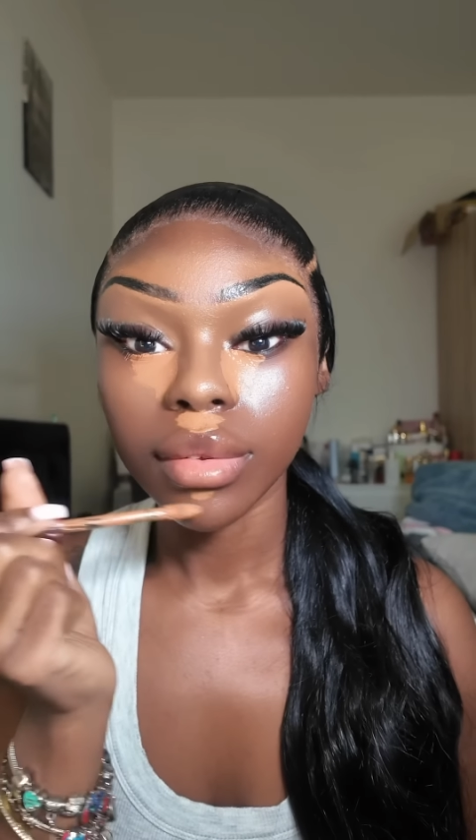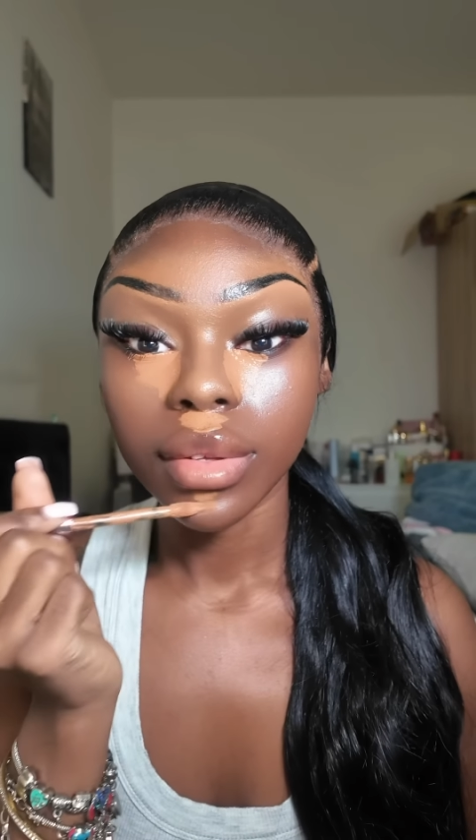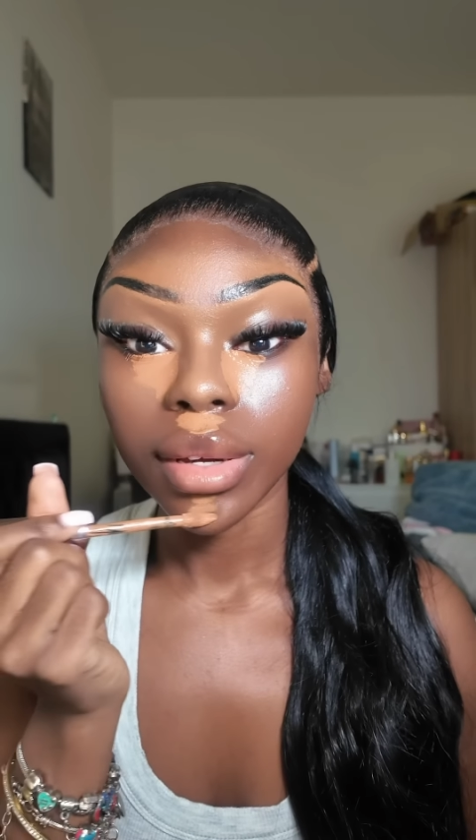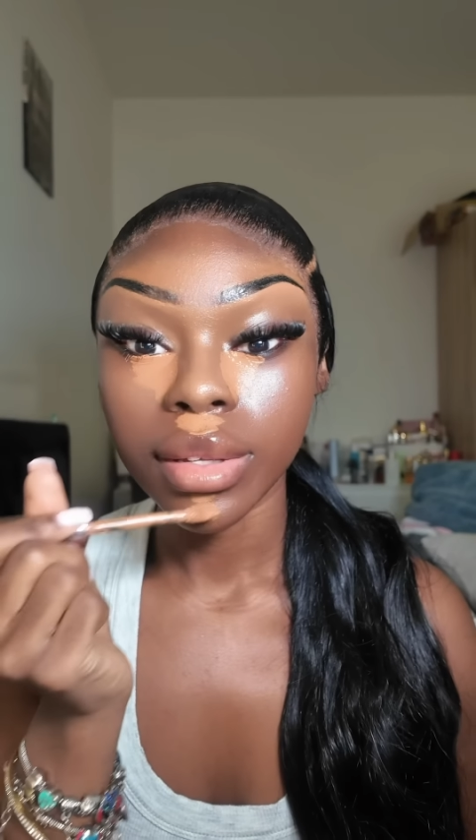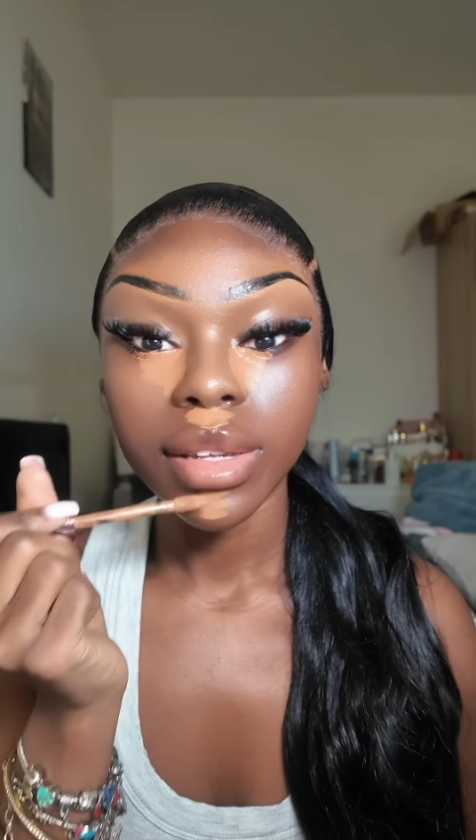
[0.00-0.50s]

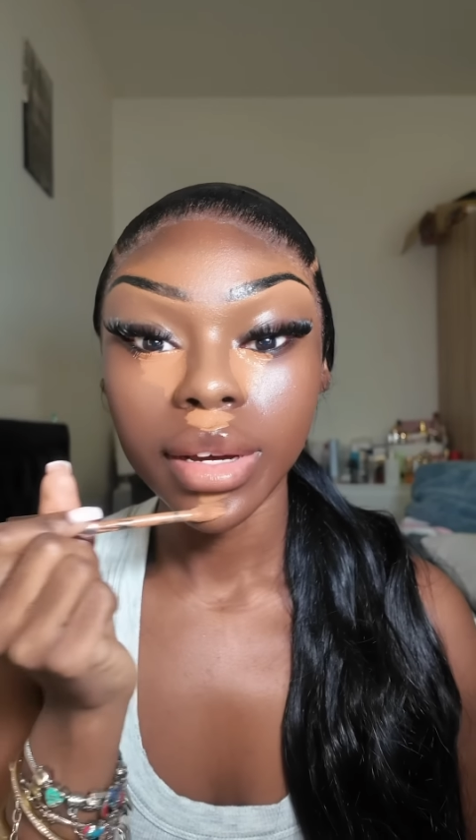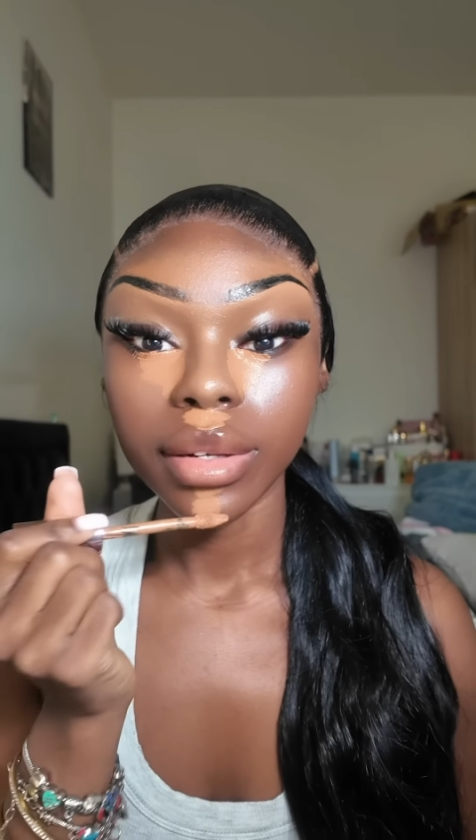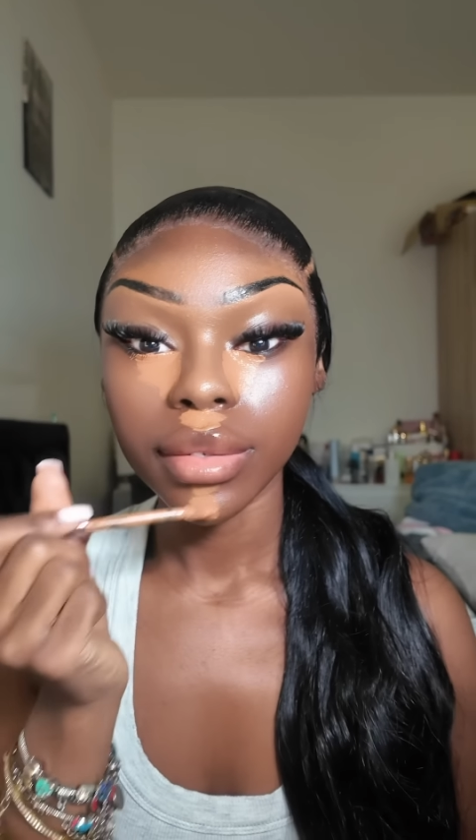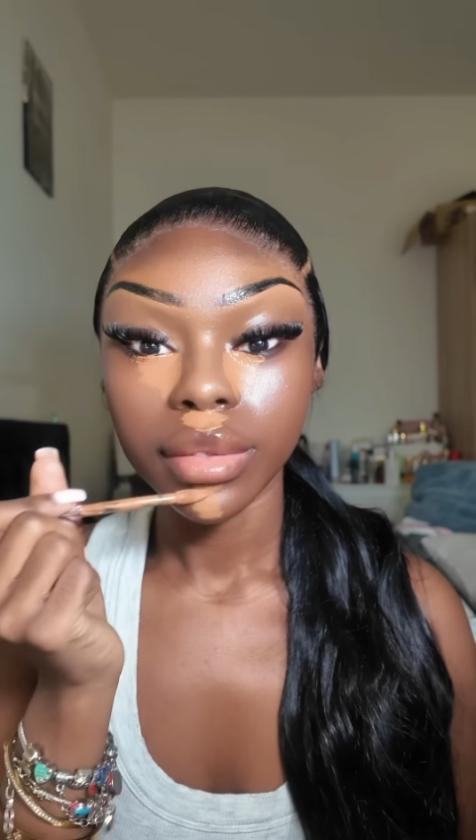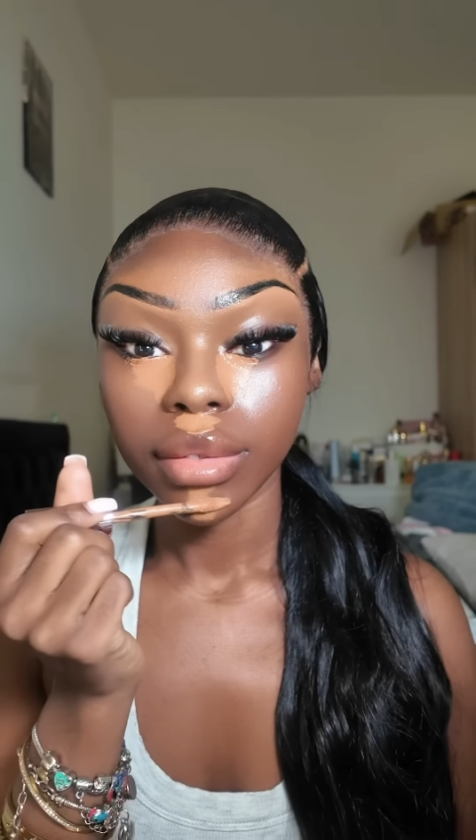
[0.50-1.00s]
instead.
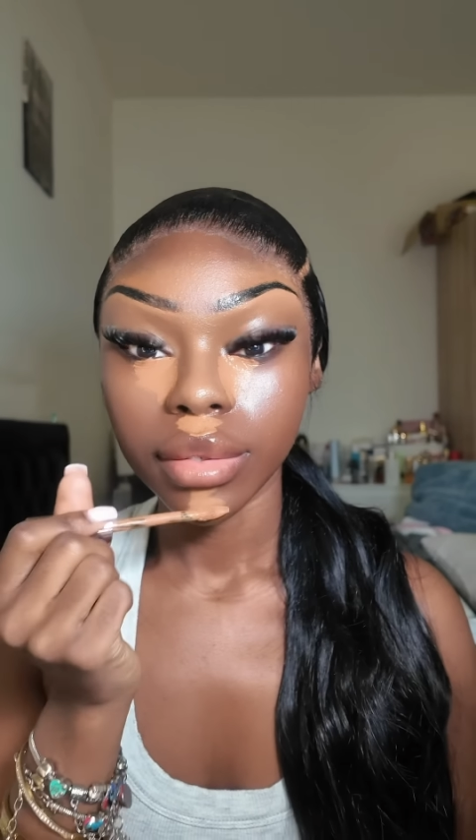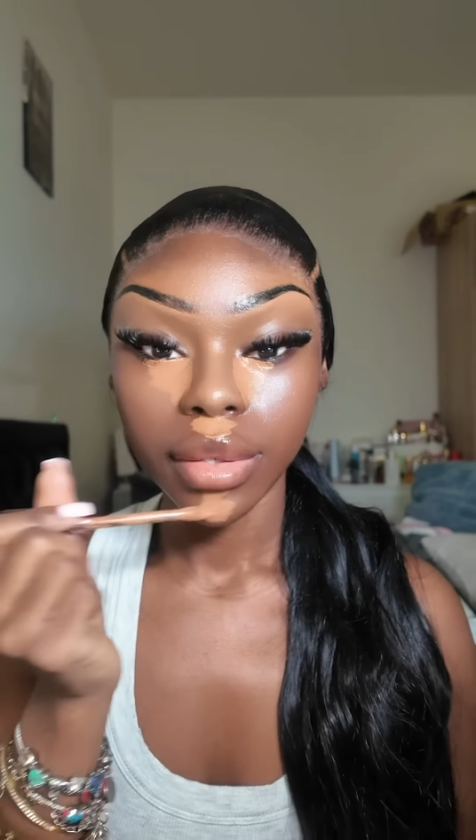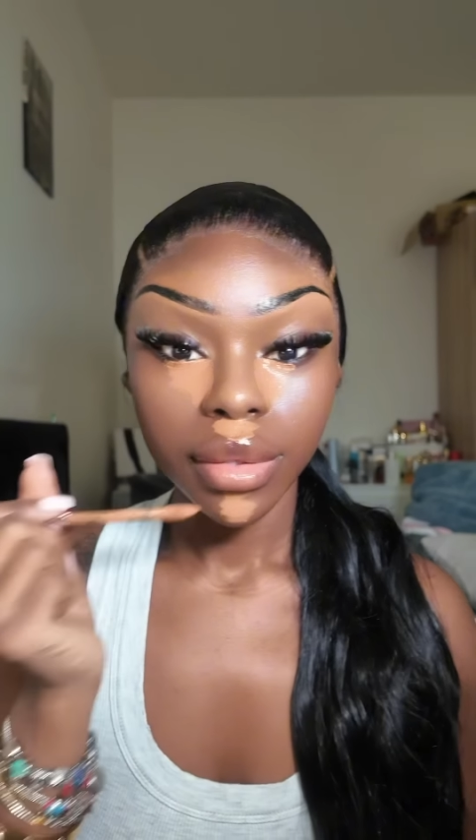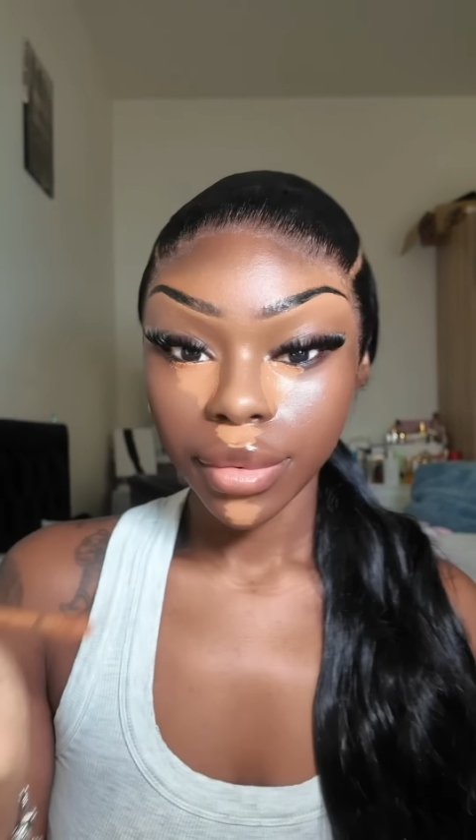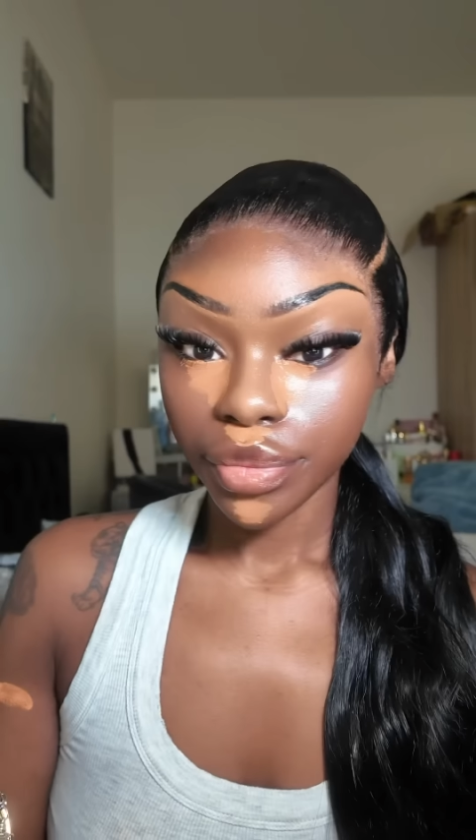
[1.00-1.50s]

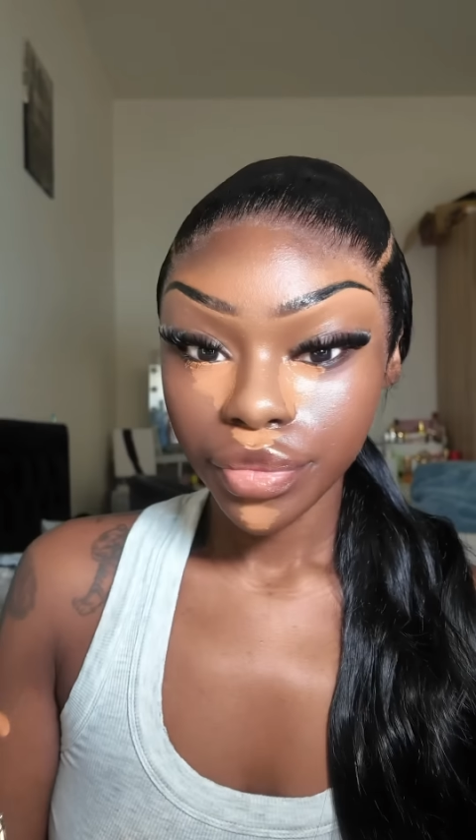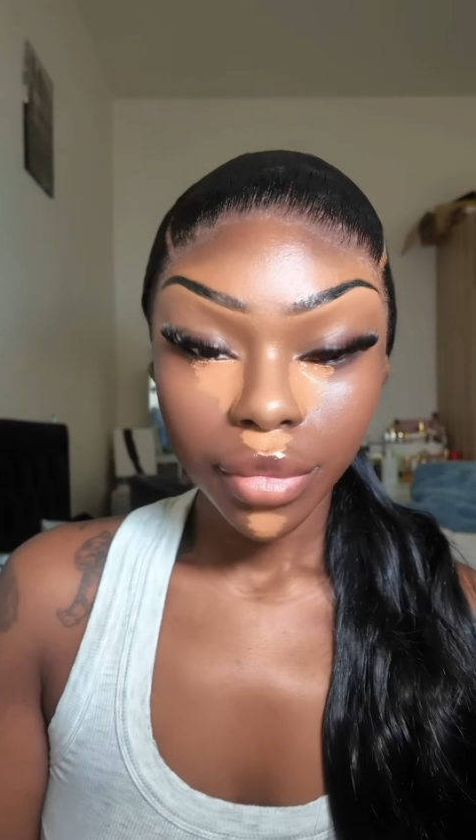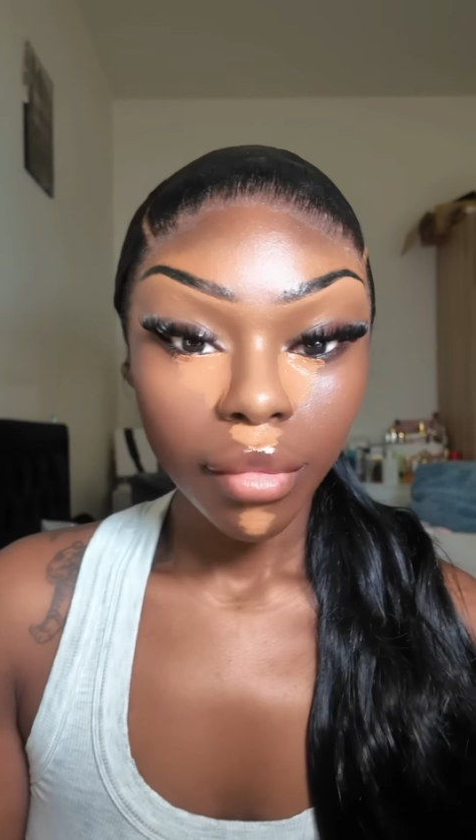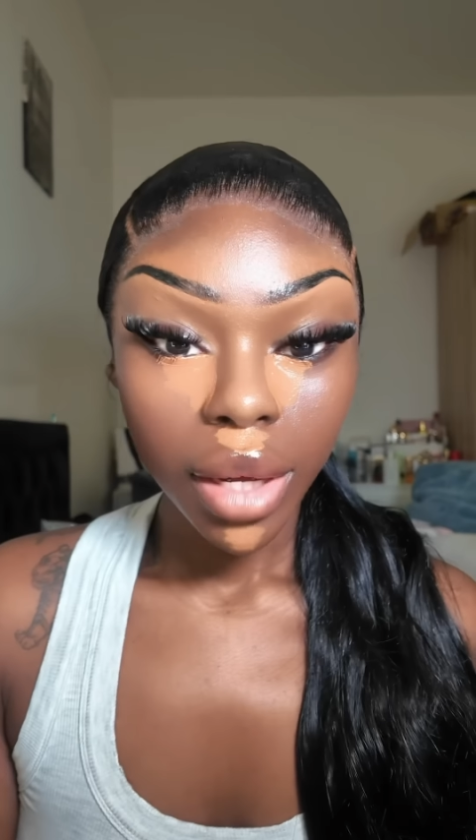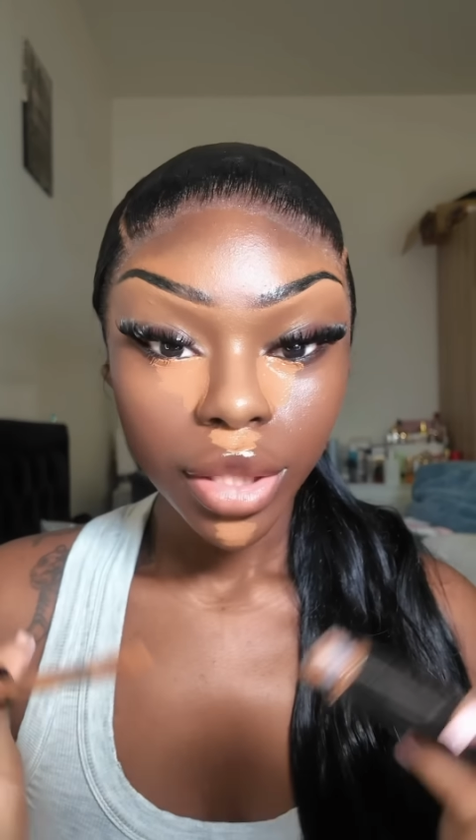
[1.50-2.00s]

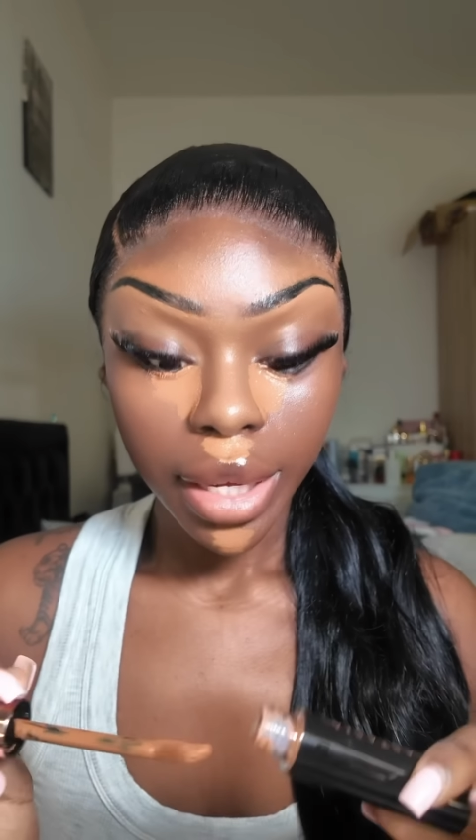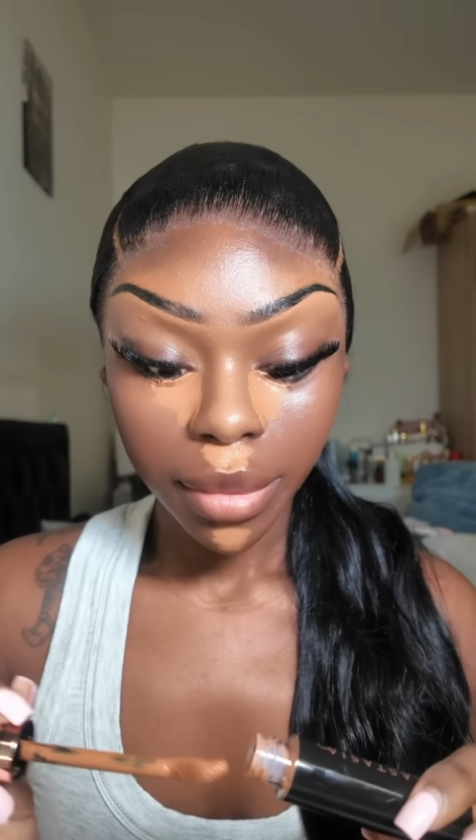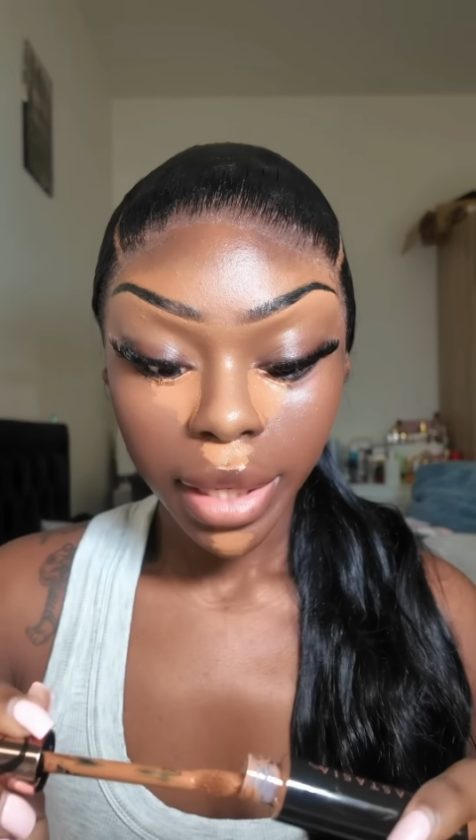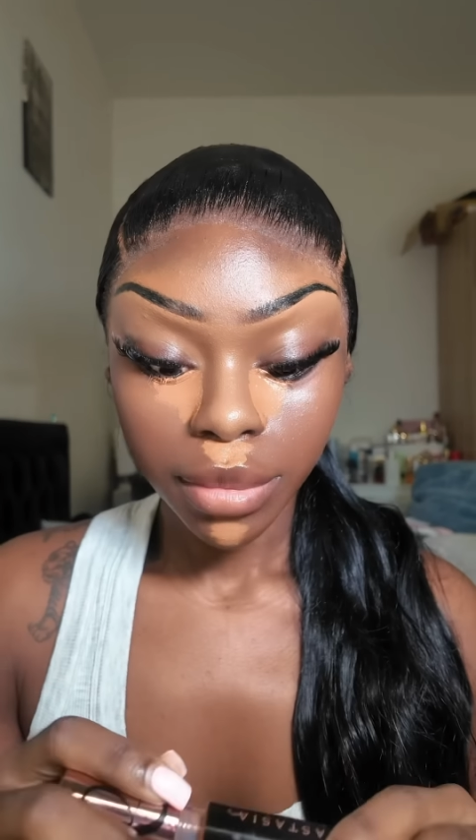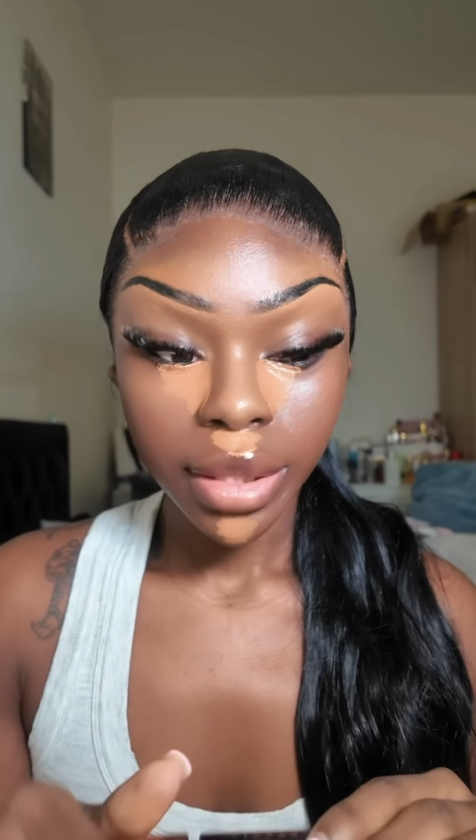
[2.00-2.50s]
So that is the placements.